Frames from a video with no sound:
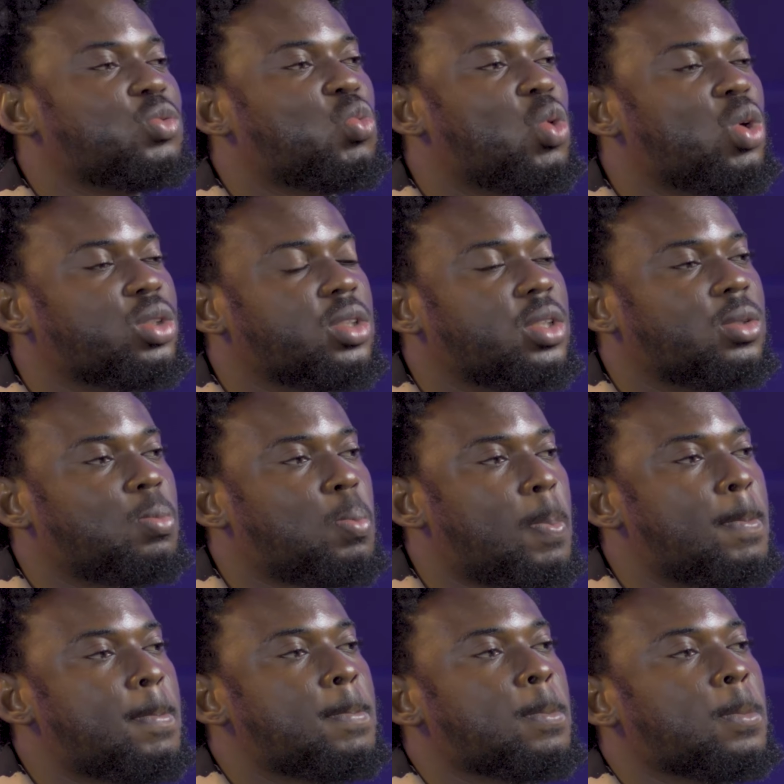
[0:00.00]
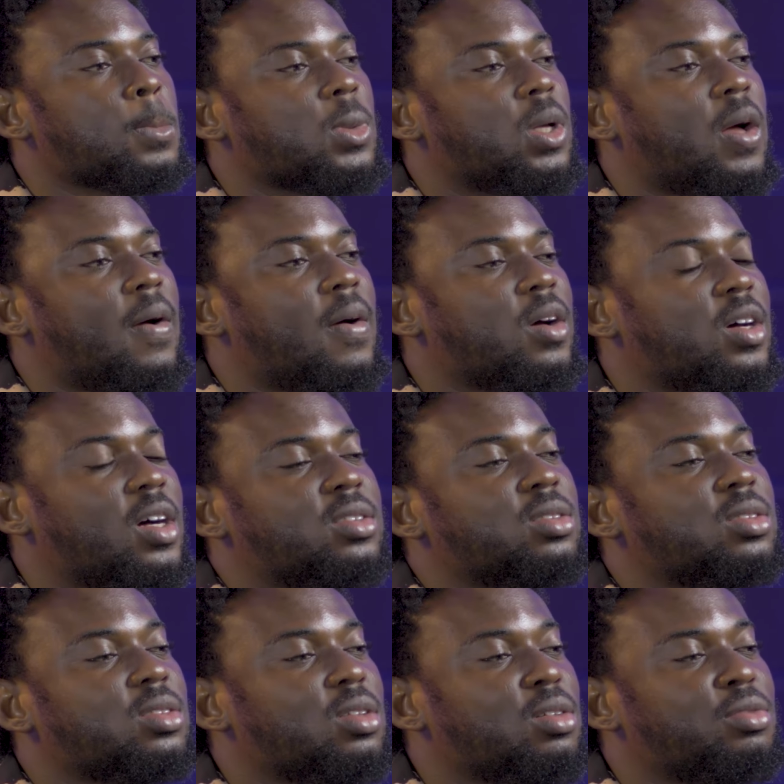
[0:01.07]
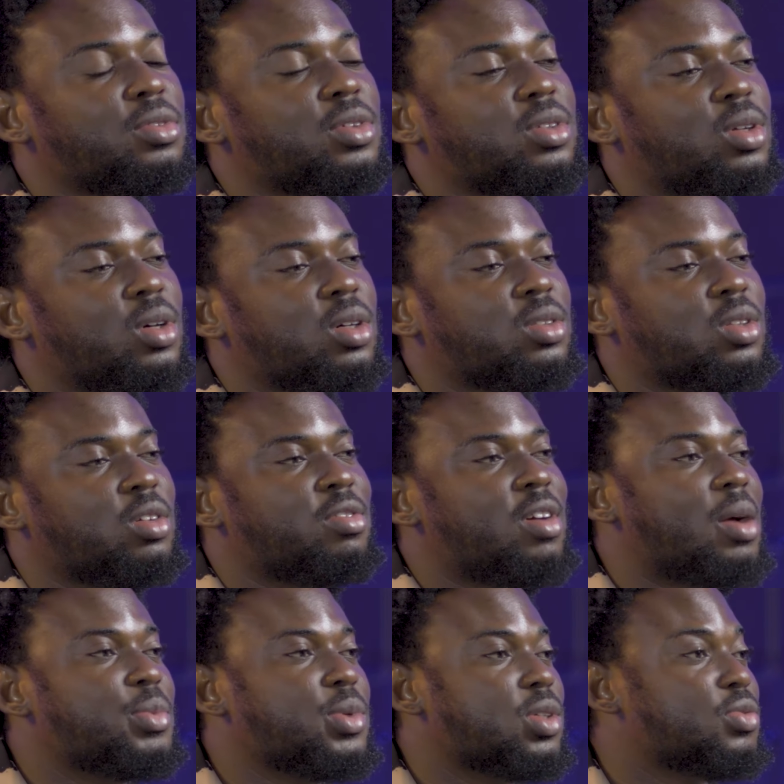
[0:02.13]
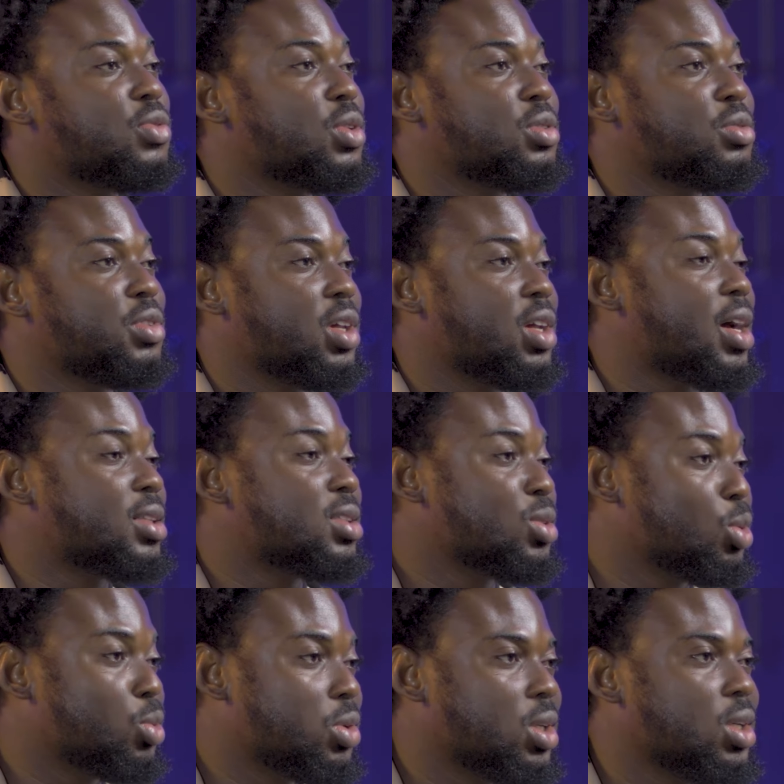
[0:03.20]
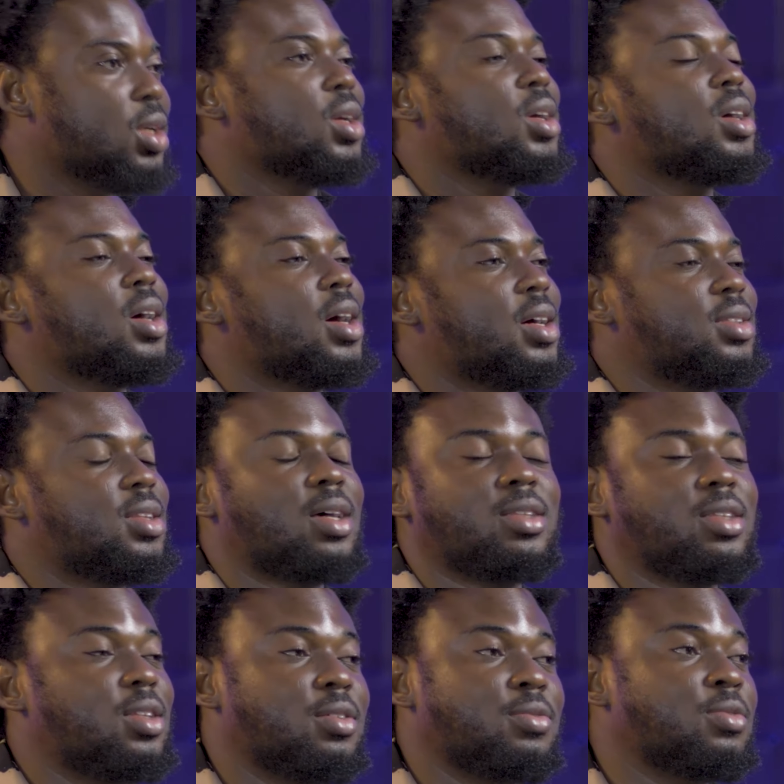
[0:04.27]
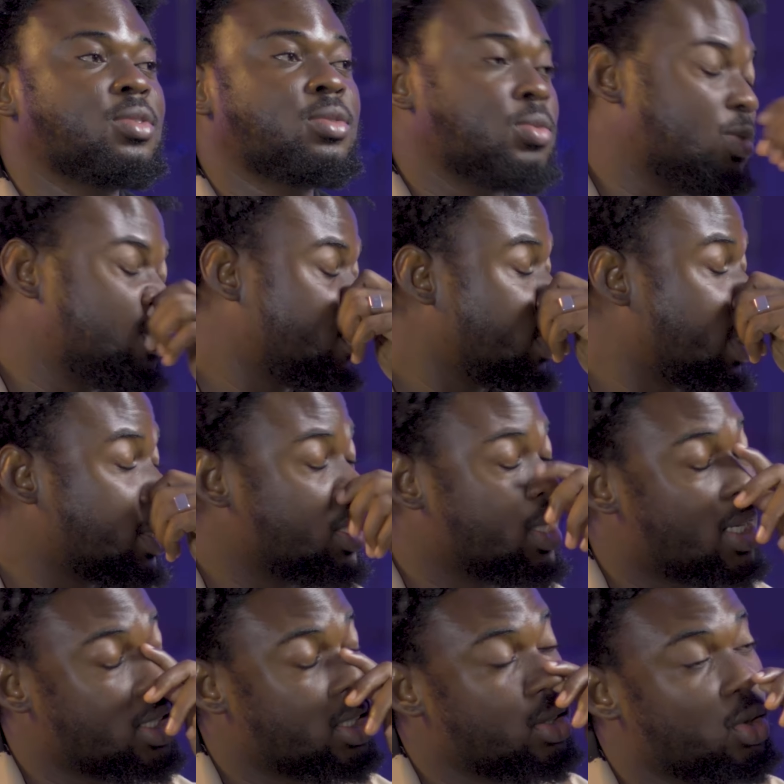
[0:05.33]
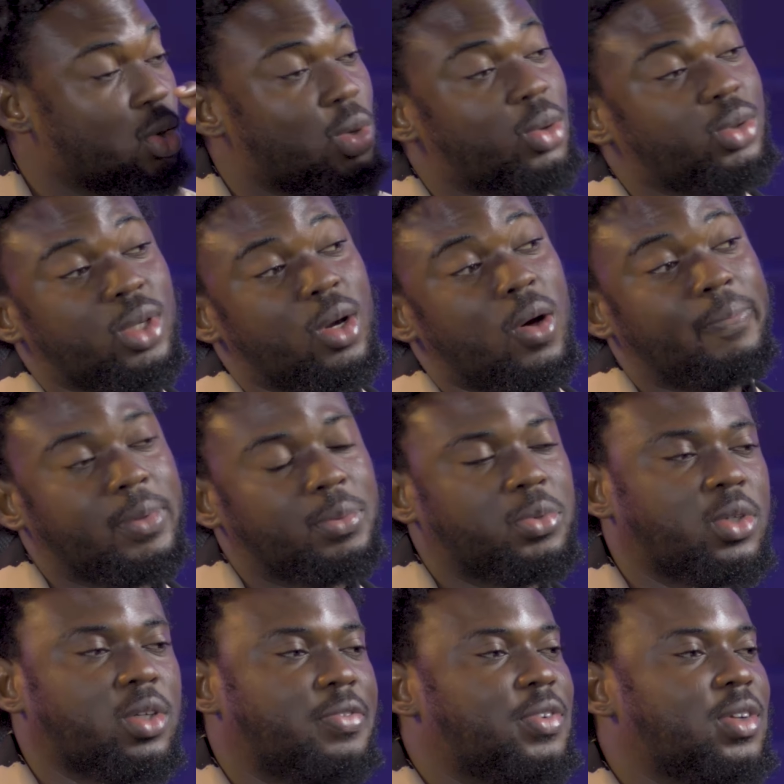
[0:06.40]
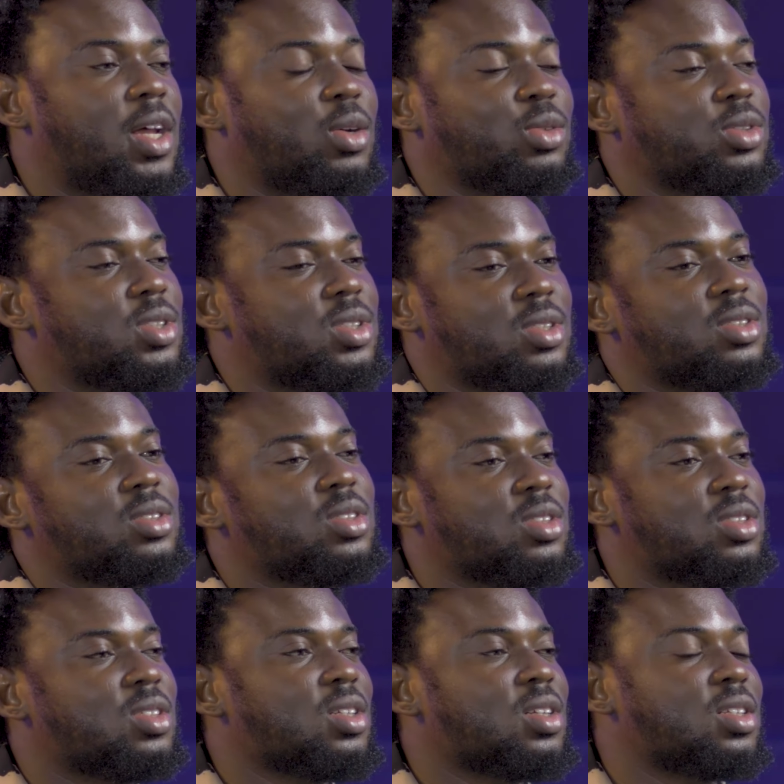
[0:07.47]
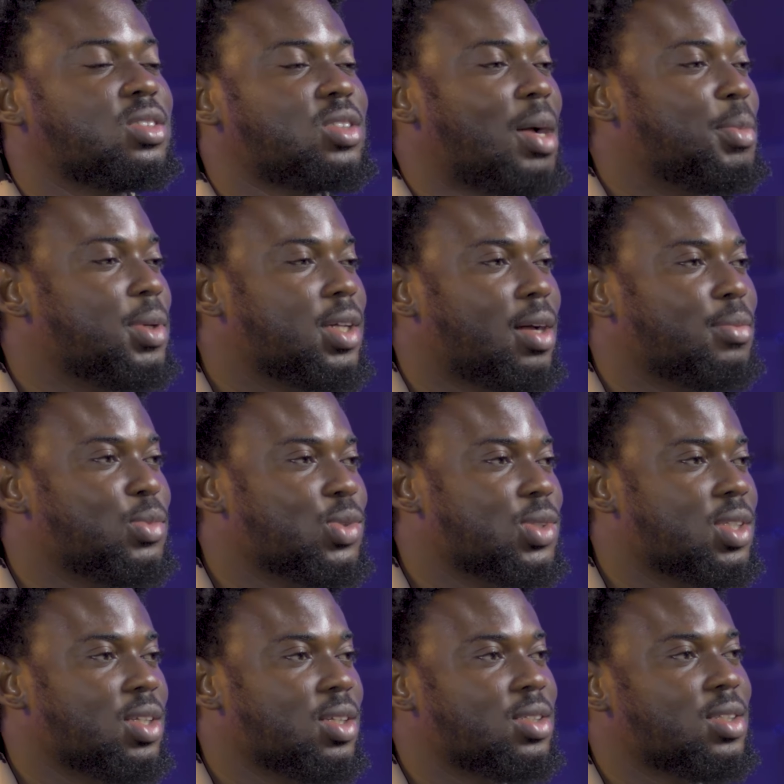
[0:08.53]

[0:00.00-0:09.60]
won, um, uh, I think the, the the Grammys for the reggae category, and that didn't that, that didn't go well with a lot of people. I feel like oh, this this Jamaican music